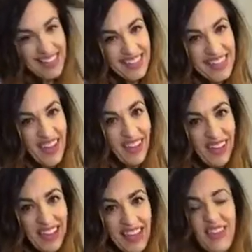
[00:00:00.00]
See, now
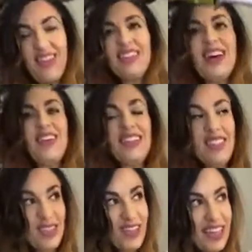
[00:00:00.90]
look, notice how
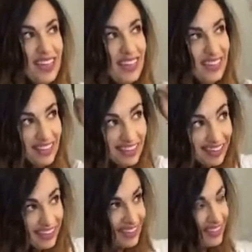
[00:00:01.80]
it's trickier
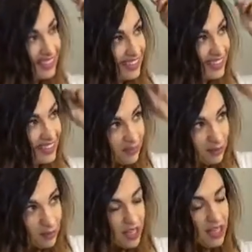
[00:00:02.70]

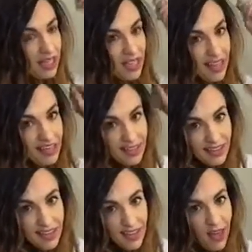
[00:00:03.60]
for me to get
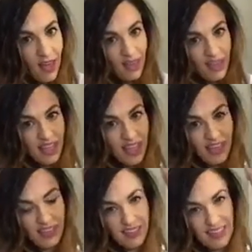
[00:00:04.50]
the other
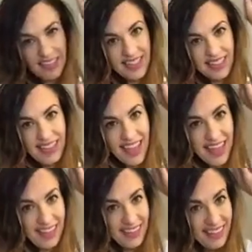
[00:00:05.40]
side. It's,
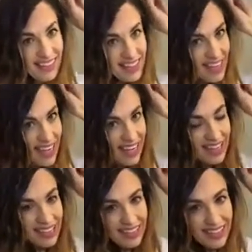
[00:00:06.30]
again, it
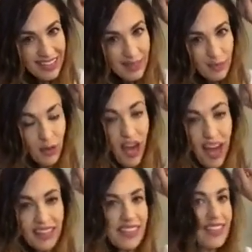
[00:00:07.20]
takes some
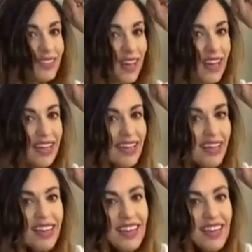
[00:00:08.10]
practice, right?